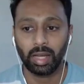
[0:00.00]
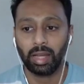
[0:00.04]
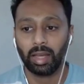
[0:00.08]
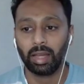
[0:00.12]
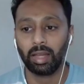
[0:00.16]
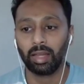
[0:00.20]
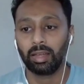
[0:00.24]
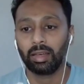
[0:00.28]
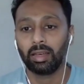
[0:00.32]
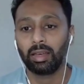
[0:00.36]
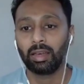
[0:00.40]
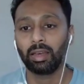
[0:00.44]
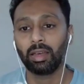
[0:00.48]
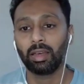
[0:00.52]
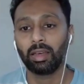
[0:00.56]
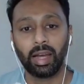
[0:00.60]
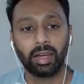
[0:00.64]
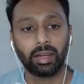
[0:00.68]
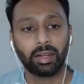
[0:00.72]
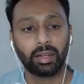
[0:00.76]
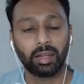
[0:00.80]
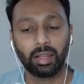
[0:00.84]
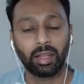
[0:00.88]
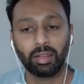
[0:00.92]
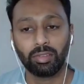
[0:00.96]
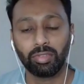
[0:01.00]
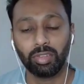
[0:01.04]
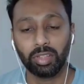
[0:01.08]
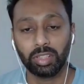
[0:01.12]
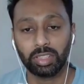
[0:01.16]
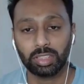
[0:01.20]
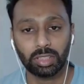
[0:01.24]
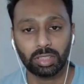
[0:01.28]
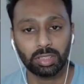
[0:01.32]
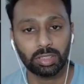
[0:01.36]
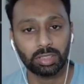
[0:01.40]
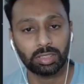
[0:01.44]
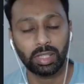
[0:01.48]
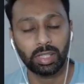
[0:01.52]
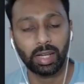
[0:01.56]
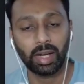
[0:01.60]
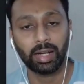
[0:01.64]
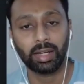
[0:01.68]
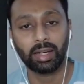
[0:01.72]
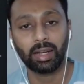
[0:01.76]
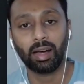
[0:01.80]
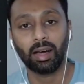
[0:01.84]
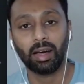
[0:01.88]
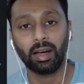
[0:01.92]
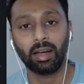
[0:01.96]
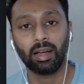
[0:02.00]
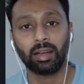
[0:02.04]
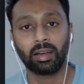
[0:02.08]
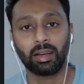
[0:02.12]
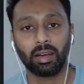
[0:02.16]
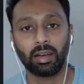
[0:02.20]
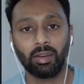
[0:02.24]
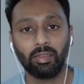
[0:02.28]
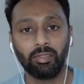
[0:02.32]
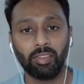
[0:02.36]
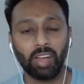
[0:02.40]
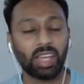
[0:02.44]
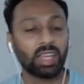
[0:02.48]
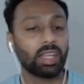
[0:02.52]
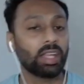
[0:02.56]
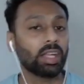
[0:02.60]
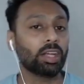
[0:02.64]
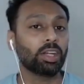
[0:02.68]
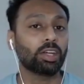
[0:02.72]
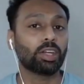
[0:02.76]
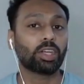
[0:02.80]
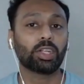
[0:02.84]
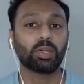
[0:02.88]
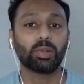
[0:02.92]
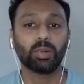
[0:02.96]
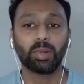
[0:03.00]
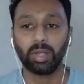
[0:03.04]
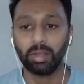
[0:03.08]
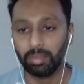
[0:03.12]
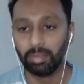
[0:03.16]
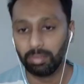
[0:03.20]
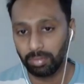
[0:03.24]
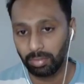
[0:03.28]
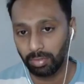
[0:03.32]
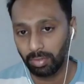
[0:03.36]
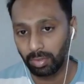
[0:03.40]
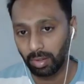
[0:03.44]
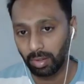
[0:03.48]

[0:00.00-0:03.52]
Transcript: and editing features that are very intuitive